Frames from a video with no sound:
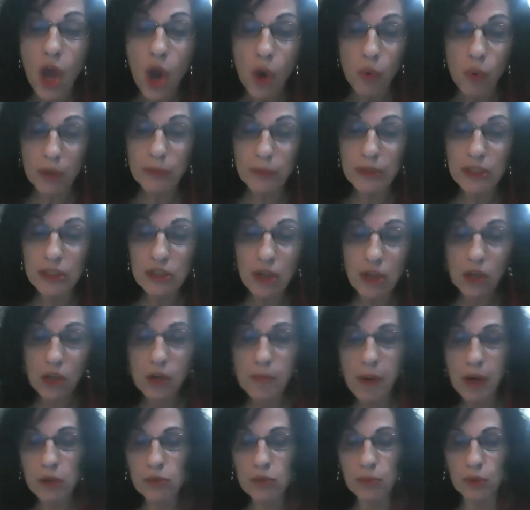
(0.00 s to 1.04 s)
When we talk
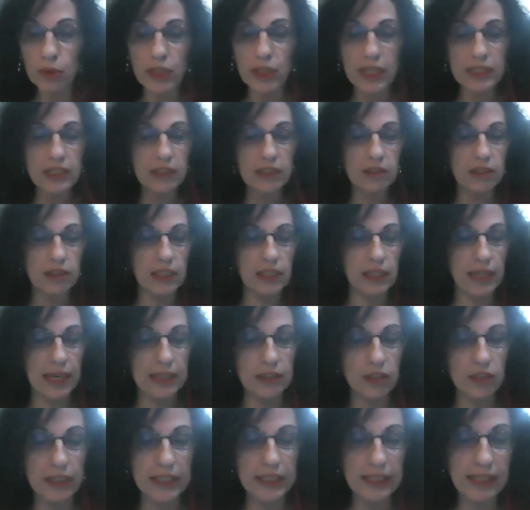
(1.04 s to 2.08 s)
about modernity and
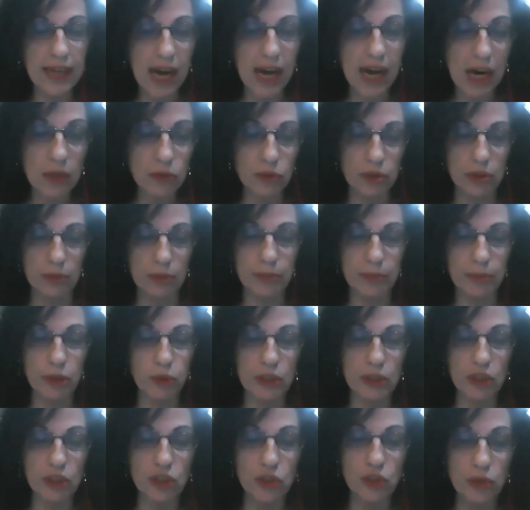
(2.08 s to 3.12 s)
the encounter
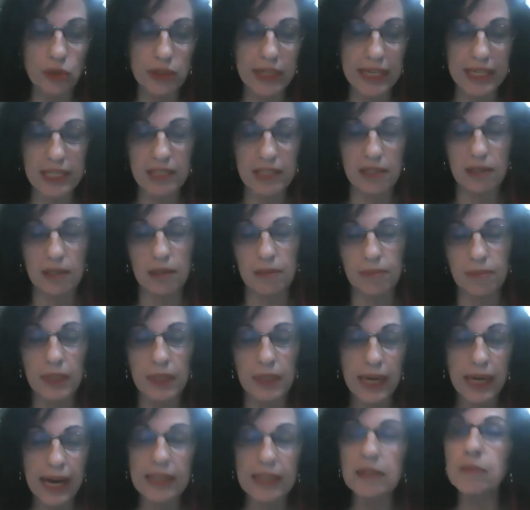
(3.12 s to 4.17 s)
between Judaism
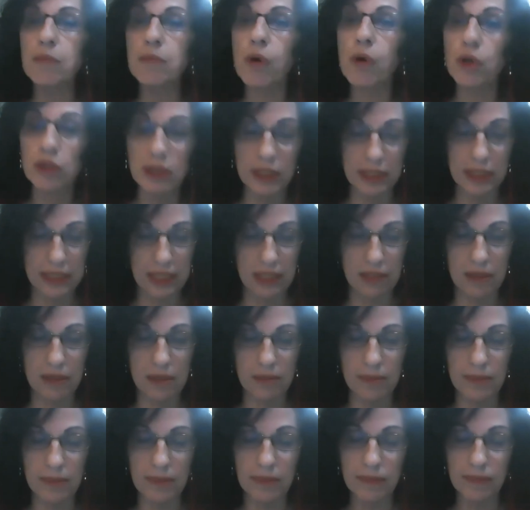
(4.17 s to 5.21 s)
and
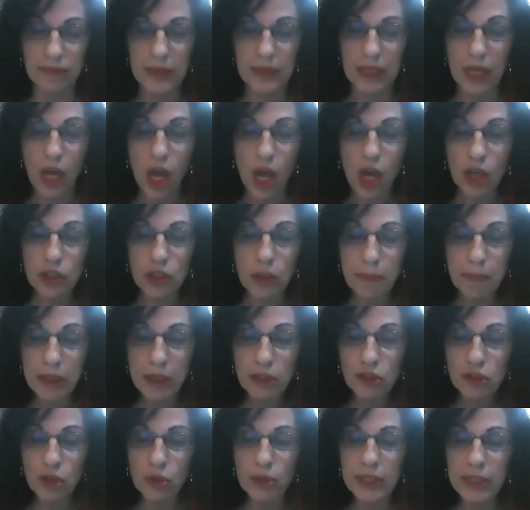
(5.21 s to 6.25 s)
modernism, the
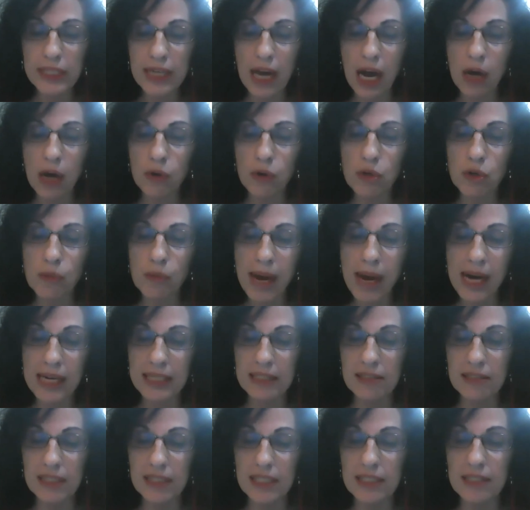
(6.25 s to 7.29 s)
picture in our
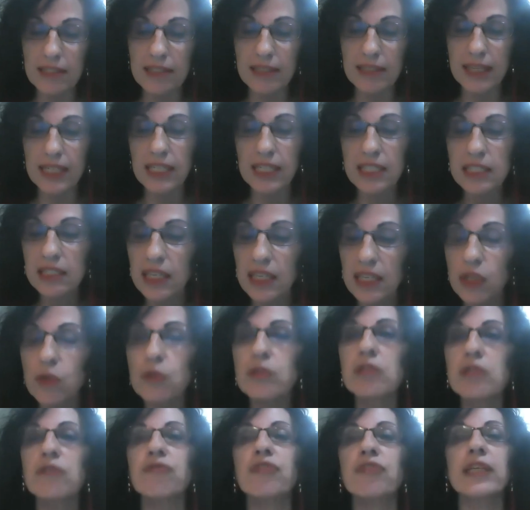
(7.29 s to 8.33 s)
minds is
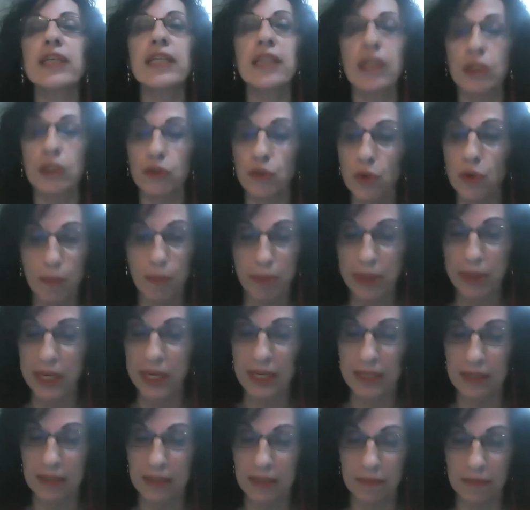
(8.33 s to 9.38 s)
exclusively
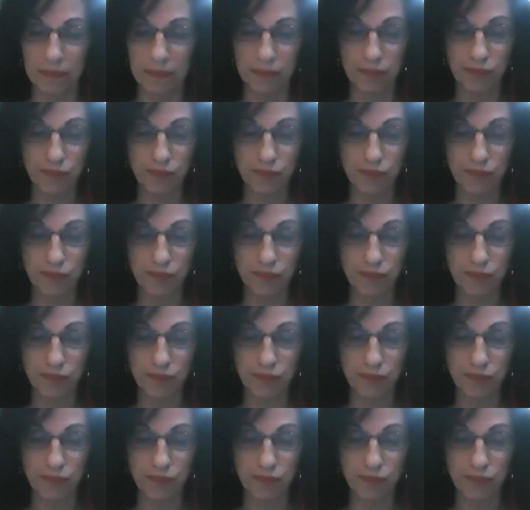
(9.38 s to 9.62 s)
European.